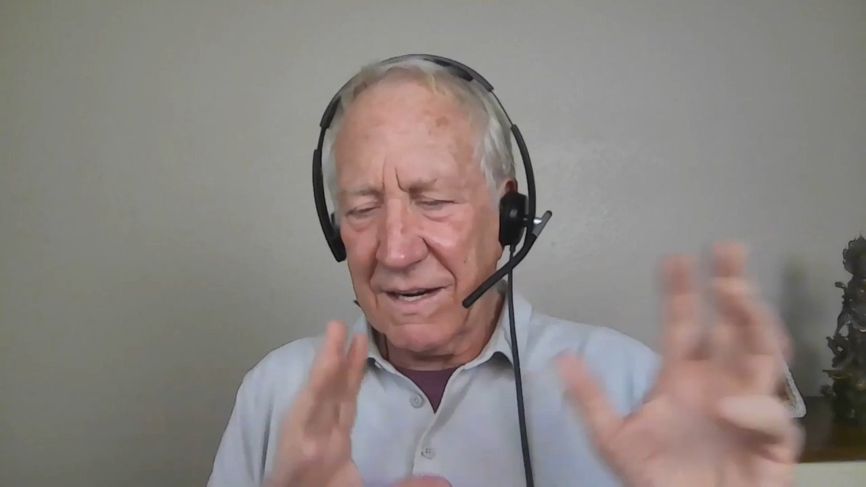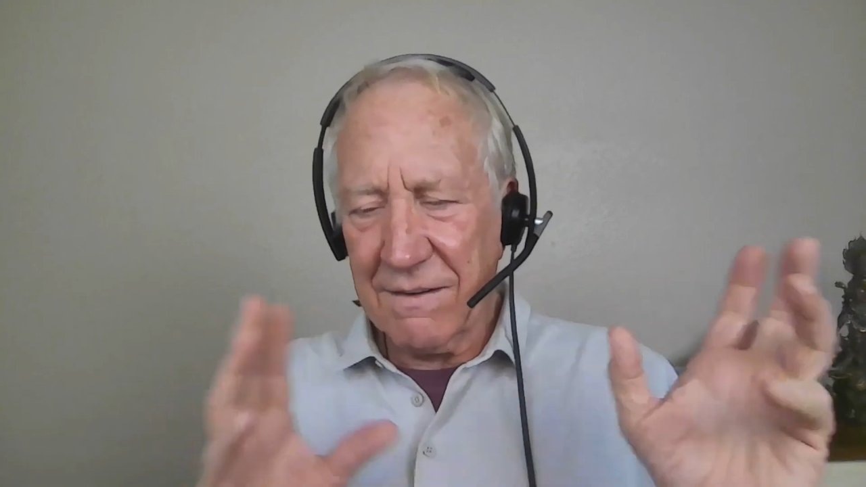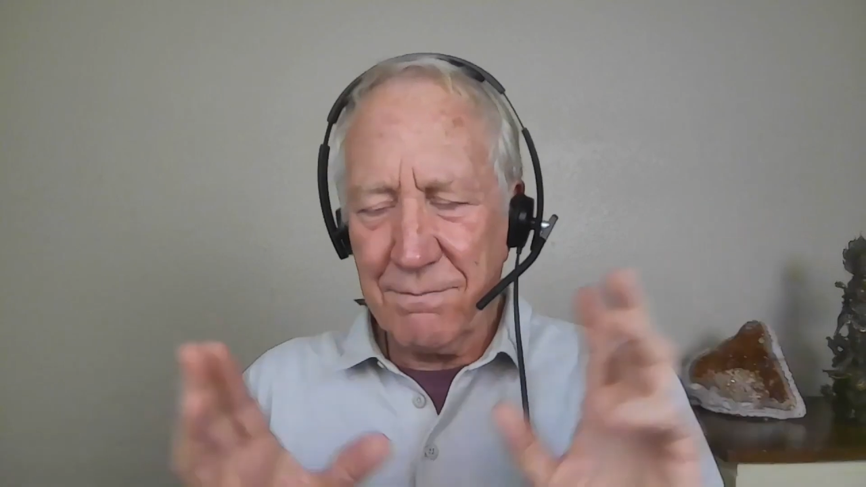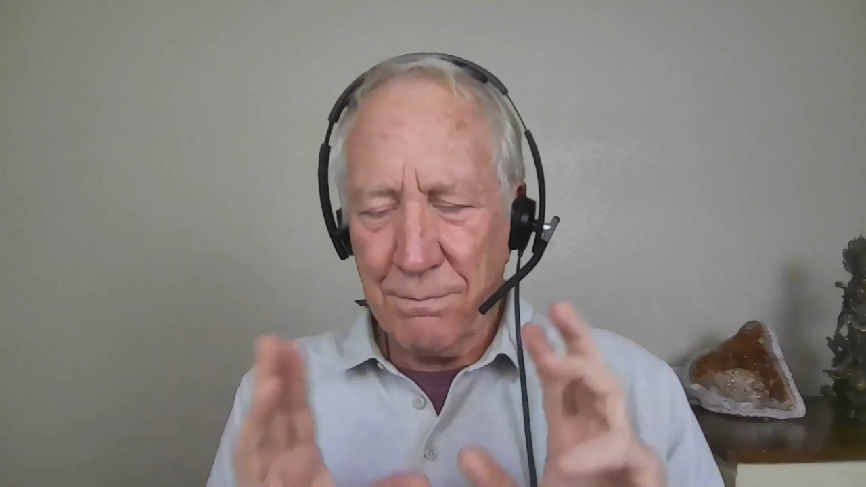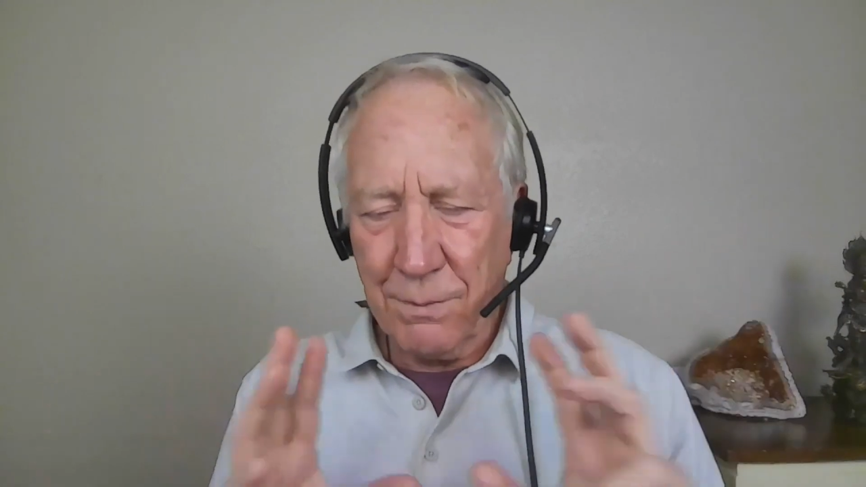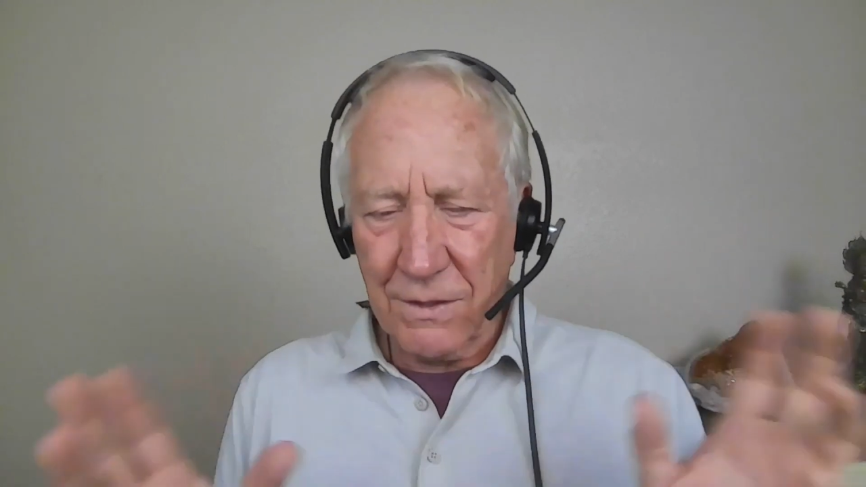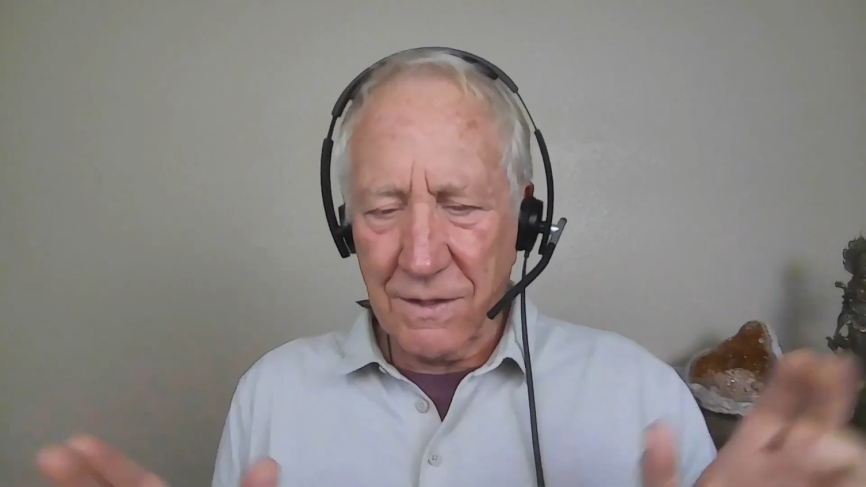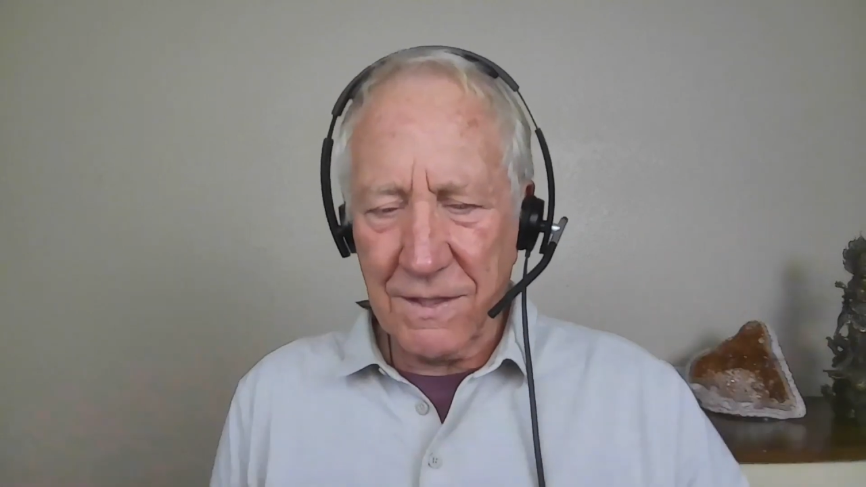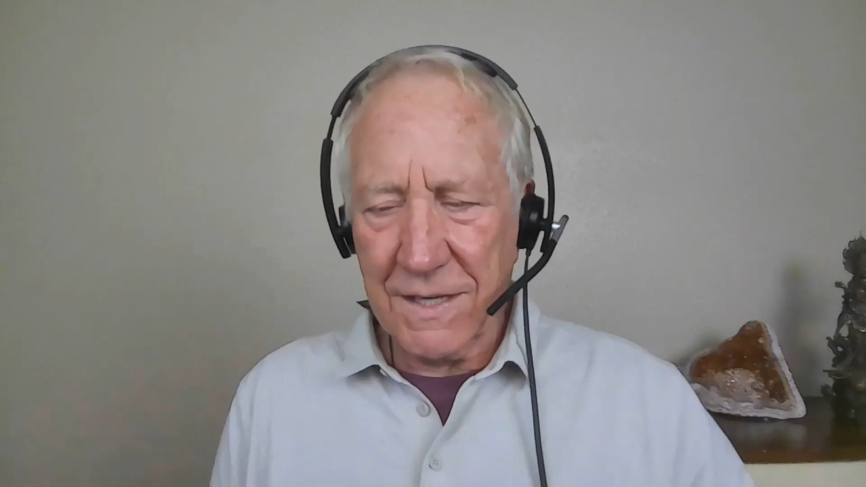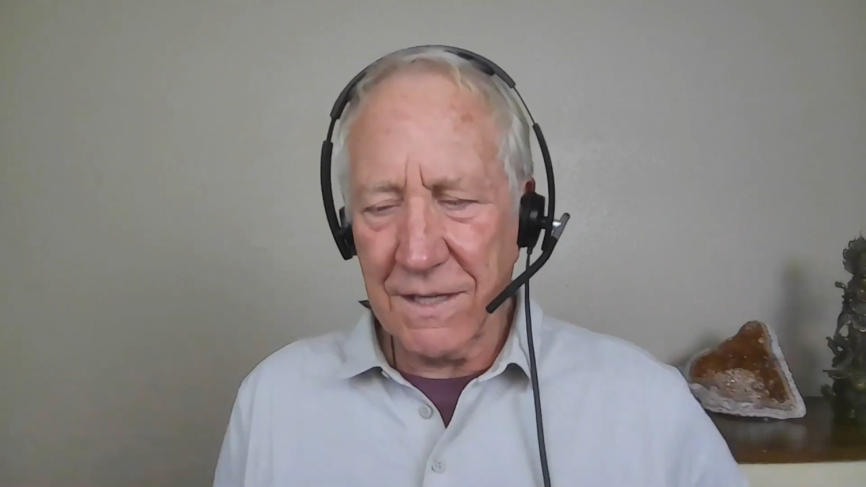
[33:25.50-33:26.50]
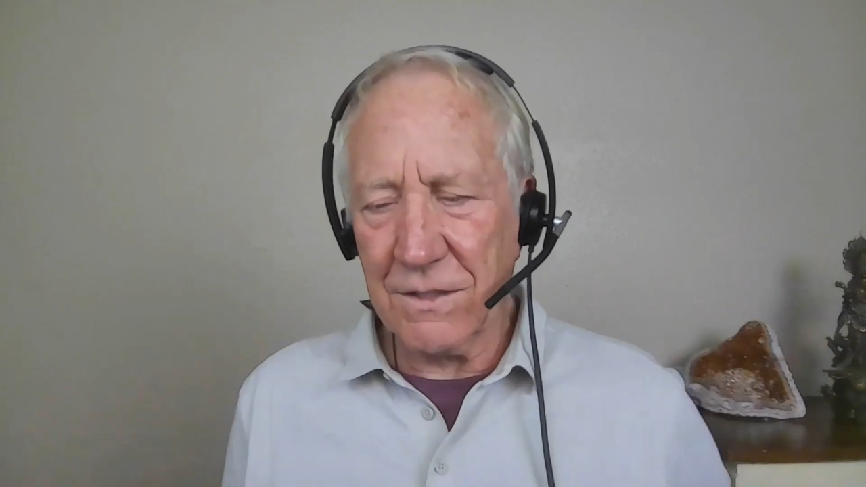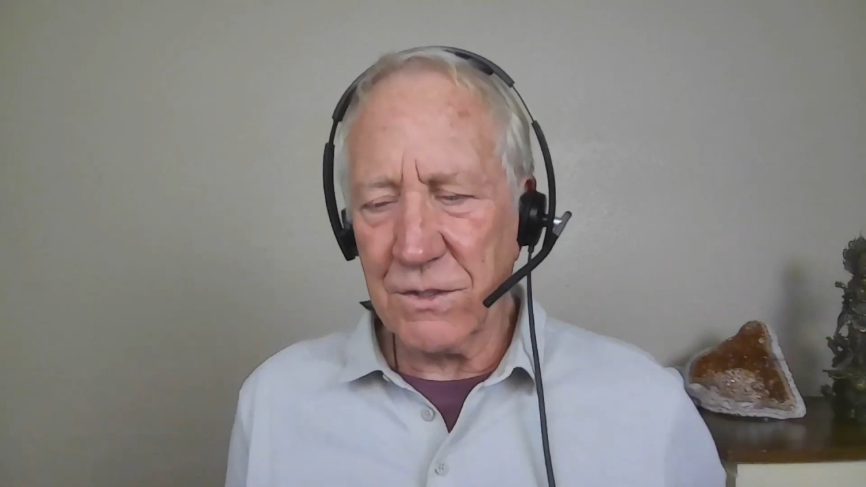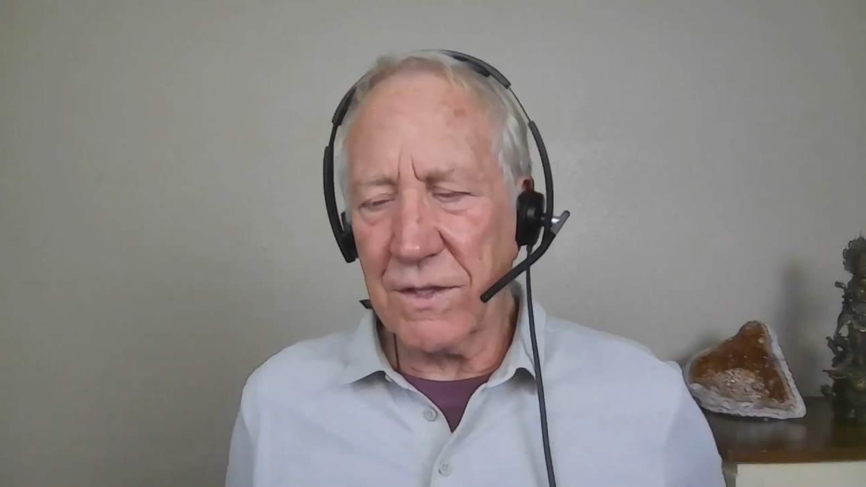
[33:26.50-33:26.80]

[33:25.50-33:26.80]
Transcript: kind of put it all together.